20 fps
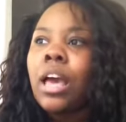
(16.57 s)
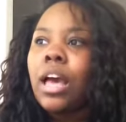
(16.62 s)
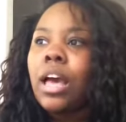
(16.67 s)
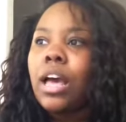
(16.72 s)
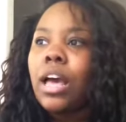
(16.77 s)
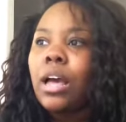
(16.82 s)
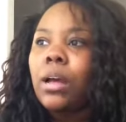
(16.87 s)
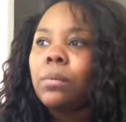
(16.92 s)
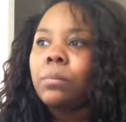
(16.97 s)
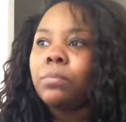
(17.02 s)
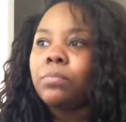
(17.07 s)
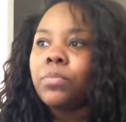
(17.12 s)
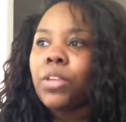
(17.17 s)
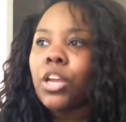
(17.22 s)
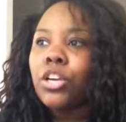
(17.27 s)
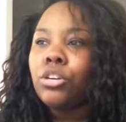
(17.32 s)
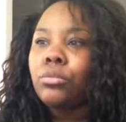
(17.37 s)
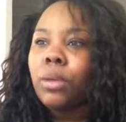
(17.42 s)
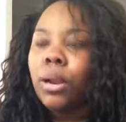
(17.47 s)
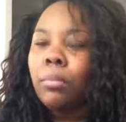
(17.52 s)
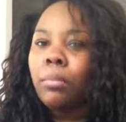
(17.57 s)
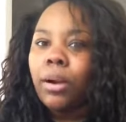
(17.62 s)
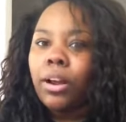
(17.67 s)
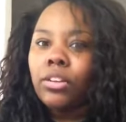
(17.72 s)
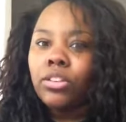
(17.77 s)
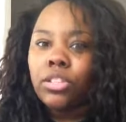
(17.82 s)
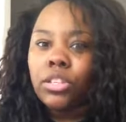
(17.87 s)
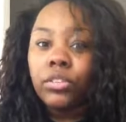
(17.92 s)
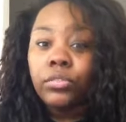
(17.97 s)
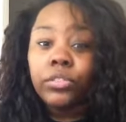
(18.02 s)
I do my
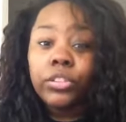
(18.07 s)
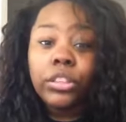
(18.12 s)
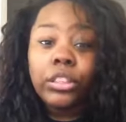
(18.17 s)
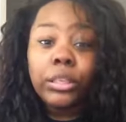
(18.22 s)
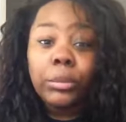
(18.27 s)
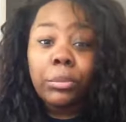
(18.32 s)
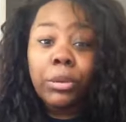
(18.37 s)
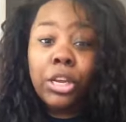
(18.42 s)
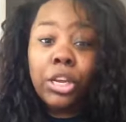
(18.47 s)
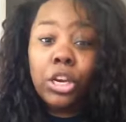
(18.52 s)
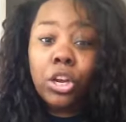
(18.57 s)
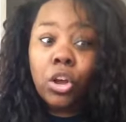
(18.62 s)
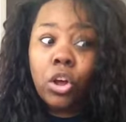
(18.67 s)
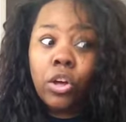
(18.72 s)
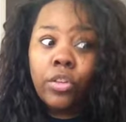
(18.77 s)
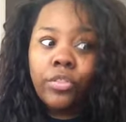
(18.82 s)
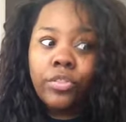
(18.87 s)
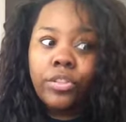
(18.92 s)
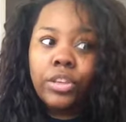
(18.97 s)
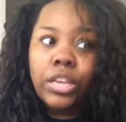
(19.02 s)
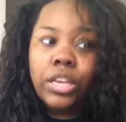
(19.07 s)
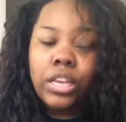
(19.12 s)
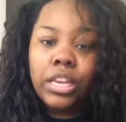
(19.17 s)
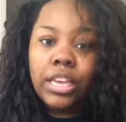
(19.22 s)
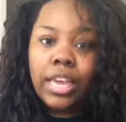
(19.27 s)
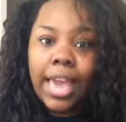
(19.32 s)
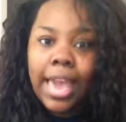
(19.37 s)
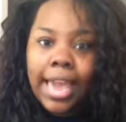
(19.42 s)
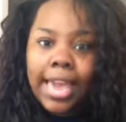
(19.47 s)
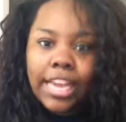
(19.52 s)
brows differently depending on the
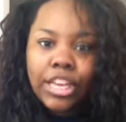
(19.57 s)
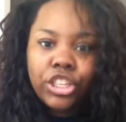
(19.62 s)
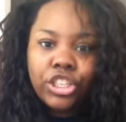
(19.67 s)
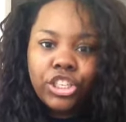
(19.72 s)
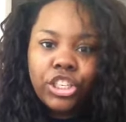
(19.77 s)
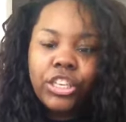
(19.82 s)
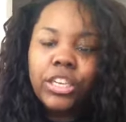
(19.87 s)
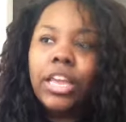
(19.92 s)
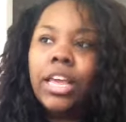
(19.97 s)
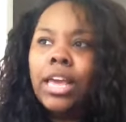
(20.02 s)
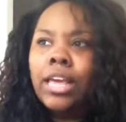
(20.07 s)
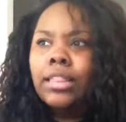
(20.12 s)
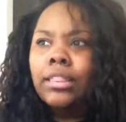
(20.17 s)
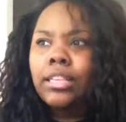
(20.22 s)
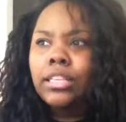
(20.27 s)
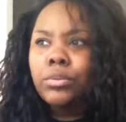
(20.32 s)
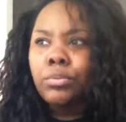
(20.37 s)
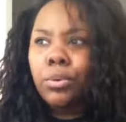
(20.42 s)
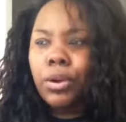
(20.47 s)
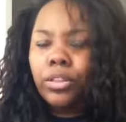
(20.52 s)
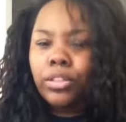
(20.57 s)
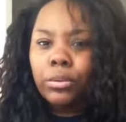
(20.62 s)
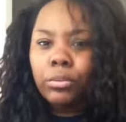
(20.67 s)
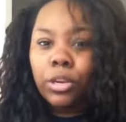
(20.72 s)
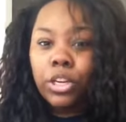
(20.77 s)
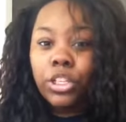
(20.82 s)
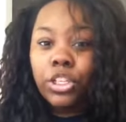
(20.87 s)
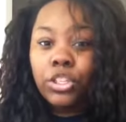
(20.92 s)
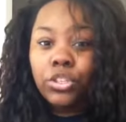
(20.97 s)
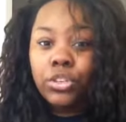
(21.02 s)
occasion. This brow that I'm
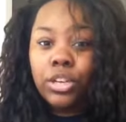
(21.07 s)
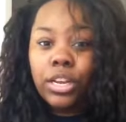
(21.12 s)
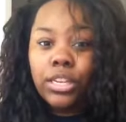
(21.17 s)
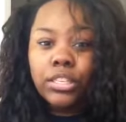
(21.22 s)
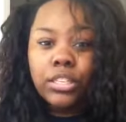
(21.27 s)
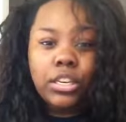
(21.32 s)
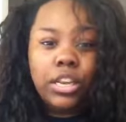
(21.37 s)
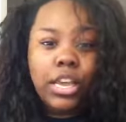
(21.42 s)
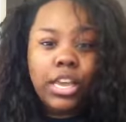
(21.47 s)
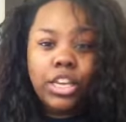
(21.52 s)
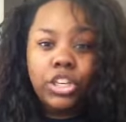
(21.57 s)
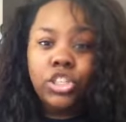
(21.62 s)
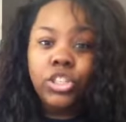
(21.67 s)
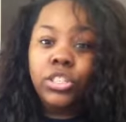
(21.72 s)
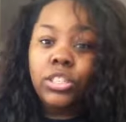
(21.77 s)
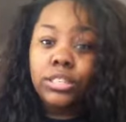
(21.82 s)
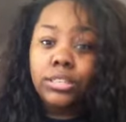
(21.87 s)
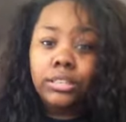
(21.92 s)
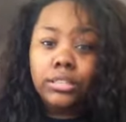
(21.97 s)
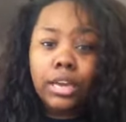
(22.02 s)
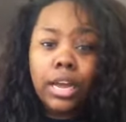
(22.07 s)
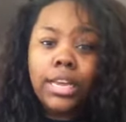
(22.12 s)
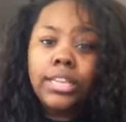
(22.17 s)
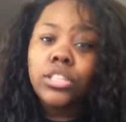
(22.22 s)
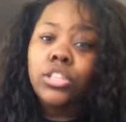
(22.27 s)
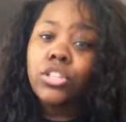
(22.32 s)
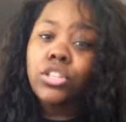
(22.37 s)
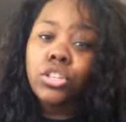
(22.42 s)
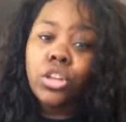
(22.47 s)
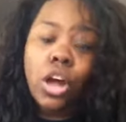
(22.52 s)
going to teach you guys today is just a
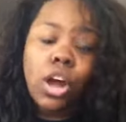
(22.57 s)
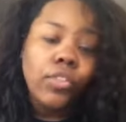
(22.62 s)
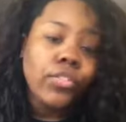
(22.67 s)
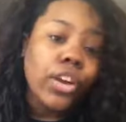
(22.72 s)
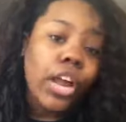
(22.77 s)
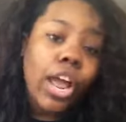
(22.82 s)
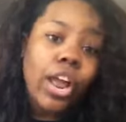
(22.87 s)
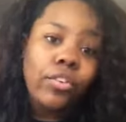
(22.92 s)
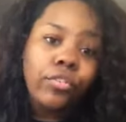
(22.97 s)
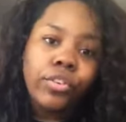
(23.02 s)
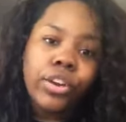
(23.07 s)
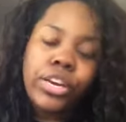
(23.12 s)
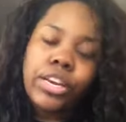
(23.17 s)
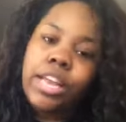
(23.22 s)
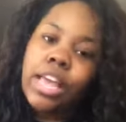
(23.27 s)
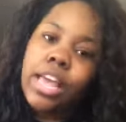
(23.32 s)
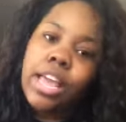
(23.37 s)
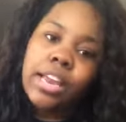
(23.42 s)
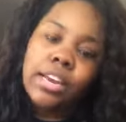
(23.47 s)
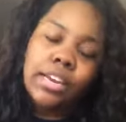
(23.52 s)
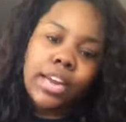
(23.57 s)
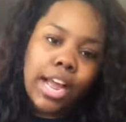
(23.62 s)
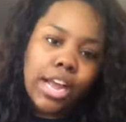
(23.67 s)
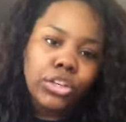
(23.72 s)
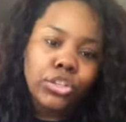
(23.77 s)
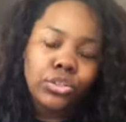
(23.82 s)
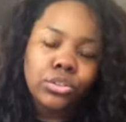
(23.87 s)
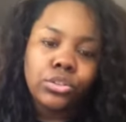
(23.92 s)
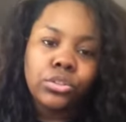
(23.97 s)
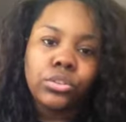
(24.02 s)
nice, soft, everyday,
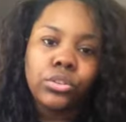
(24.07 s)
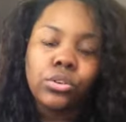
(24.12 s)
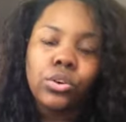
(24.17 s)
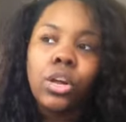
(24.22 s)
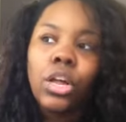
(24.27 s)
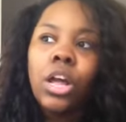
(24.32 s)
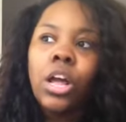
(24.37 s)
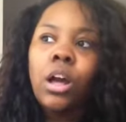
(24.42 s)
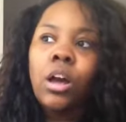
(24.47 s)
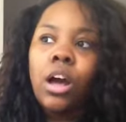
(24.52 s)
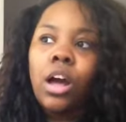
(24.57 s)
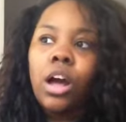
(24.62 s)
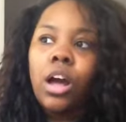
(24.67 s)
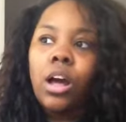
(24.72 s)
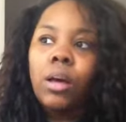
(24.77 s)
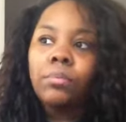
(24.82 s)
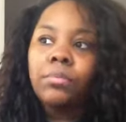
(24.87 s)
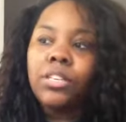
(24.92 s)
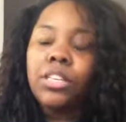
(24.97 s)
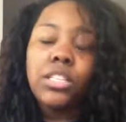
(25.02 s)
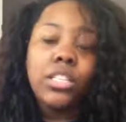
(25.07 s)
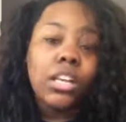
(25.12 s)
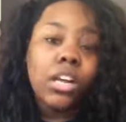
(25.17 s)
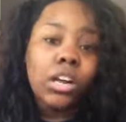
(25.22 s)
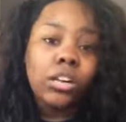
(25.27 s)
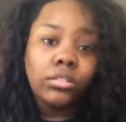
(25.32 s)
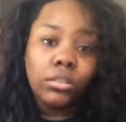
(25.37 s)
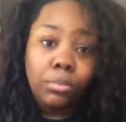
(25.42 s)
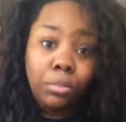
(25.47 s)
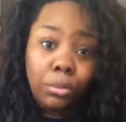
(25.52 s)
natural,
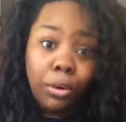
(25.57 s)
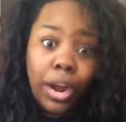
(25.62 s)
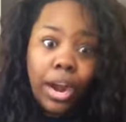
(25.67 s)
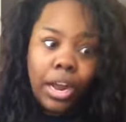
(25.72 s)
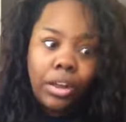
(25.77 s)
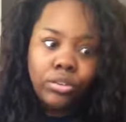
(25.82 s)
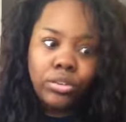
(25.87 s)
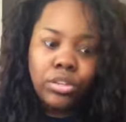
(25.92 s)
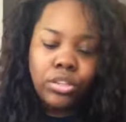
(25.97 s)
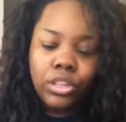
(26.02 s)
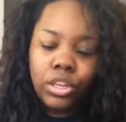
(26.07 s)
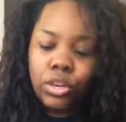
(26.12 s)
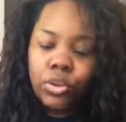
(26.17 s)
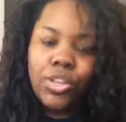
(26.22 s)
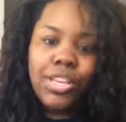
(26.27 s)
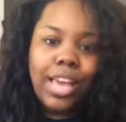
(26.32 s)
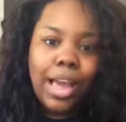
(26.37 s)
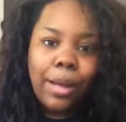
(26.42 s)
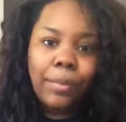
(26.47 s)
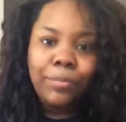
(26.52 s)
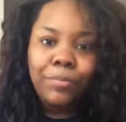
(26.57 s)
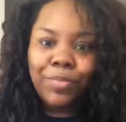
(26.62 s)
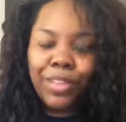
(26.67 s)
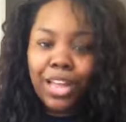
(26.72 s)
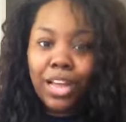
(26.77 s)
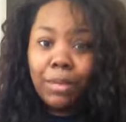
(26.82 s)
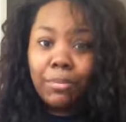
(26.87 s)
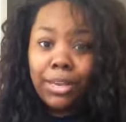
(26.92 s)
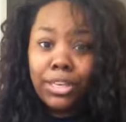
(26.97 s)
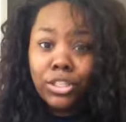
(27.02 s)
detailed brows. So yeah.
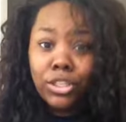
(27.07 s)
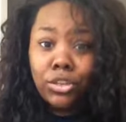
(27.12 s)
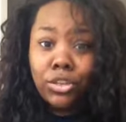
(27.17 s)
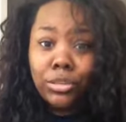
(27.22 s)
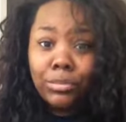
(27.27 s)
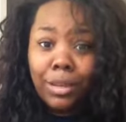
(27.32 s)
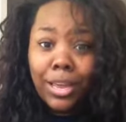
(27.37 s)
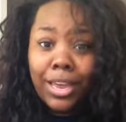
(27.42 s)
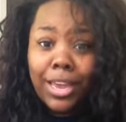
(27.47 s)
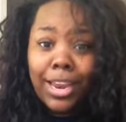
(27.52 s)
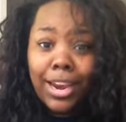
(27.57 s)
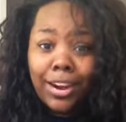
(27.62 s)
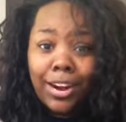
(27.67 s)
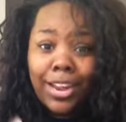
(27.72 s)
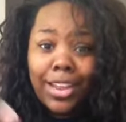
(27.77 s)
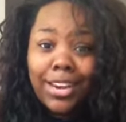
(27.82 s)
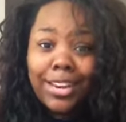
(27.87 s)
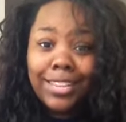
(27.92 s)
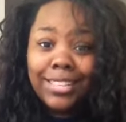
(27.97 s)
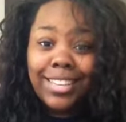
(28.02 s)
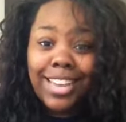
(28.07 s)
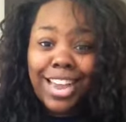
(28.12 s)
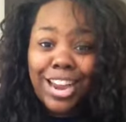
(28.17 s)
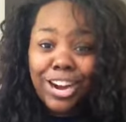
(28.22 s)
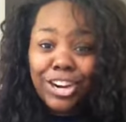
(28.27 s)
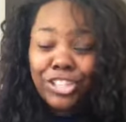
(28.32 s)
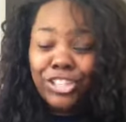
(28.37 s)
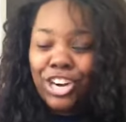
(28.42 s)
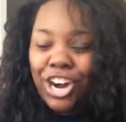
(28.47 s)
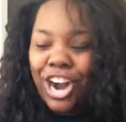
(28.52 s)
Excuse my hair, it is
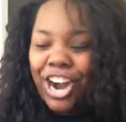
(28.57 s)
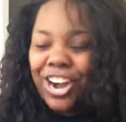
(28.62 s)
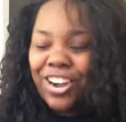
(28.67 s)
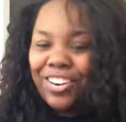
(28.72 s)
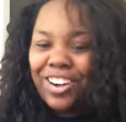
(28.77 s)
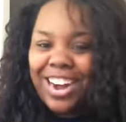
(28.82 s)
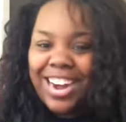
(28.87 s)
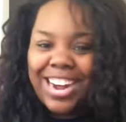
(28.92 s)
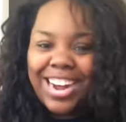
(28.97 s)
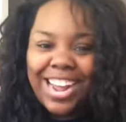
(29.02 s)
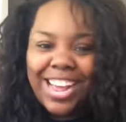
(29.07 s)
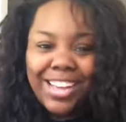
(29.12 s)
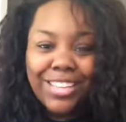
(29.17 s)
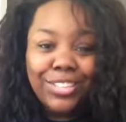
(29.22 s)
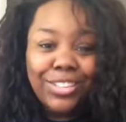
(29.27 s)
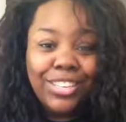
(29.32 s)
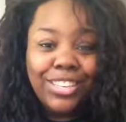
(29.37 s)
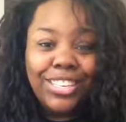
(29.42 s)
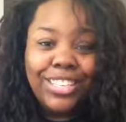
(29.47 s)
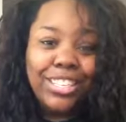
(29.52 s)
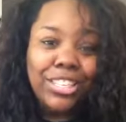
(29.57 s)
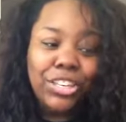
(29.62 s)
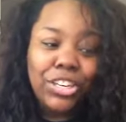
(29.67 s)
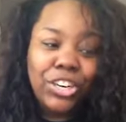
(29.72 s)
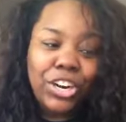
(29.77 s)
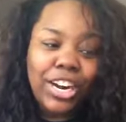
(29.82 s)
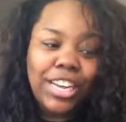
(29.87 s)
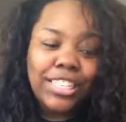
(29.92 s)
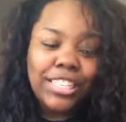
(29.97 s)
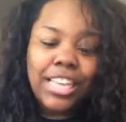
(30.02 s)
air drying right now, so it looks a little
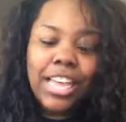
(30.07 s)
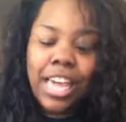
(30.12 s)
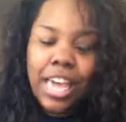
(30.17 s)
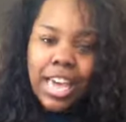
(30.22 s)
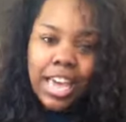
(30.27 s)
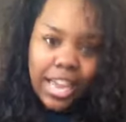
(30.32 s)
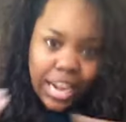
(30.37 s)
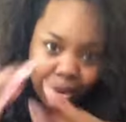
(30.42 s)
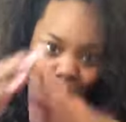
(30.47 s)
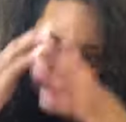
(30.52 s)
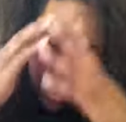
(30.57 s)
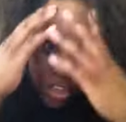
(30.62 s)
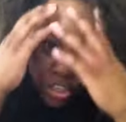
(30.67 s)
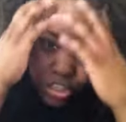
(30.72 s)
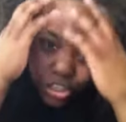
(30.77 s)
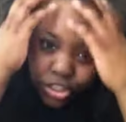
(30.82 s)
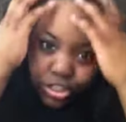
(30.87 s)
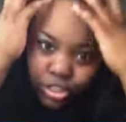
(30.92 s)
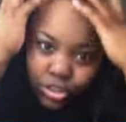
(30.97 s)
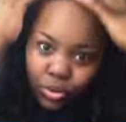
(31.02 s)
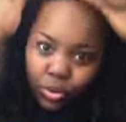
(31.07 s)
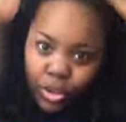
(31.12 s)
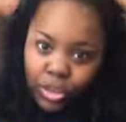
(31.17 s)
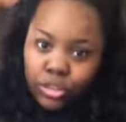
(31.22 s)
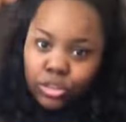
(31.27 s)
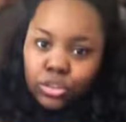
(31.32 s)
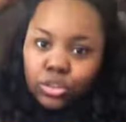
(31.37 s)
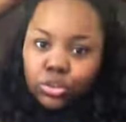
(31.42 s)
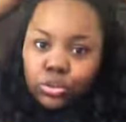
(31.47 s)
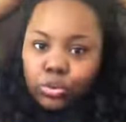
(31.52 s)
crazy, and I'm actually just going
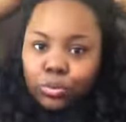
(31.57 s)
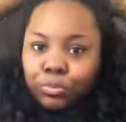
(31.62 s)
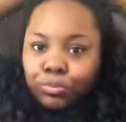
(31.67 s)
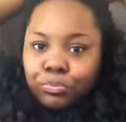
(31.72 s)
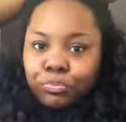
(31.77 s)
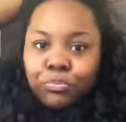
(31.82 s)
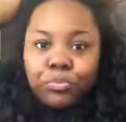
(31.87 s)
to